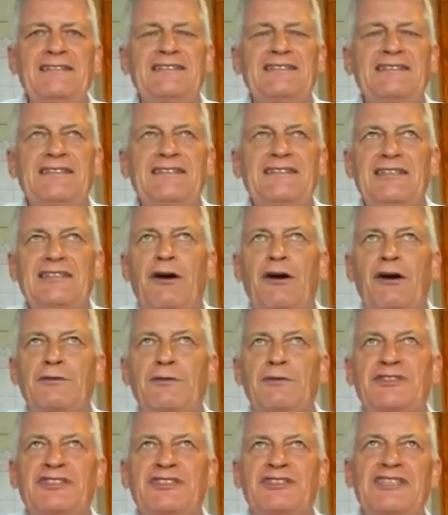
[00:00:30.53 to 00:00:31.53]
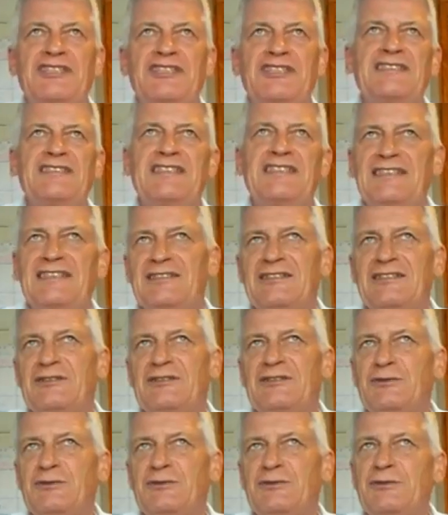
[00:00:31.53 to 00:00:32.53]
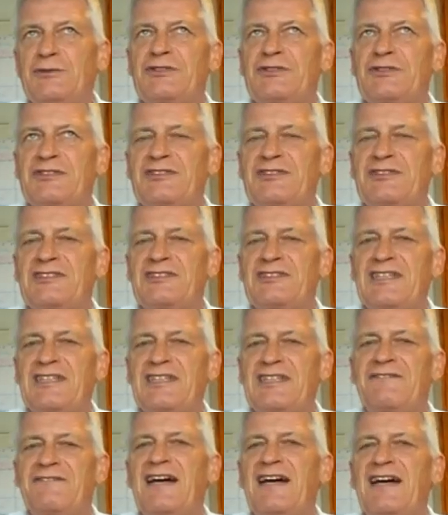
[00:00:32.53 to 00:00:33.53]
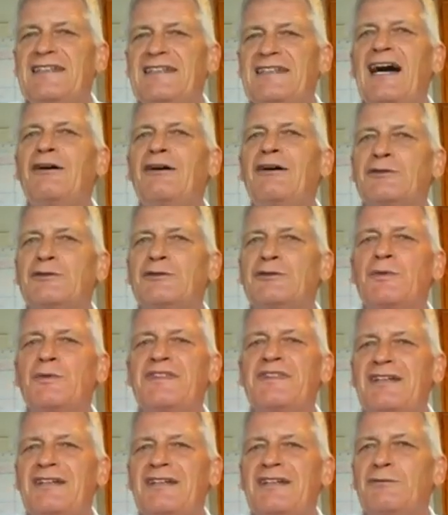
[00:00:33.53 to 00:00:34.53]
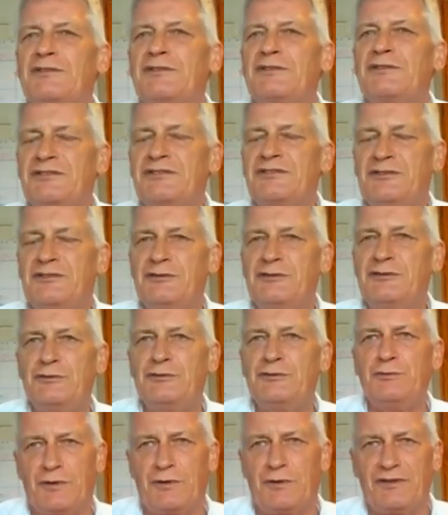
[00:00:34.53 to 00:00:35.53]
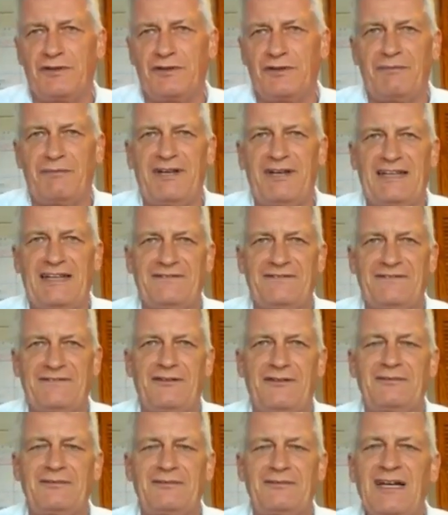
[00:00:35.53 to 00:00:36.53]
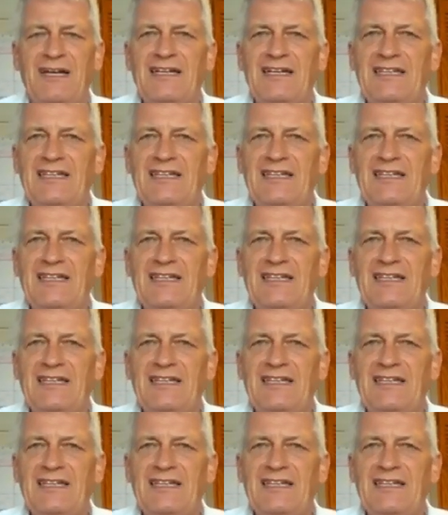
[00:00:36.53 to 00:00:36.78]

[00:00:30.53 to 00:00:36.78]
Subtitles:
CEOs still needed to, so to say, find out what they wanted to do on the platform.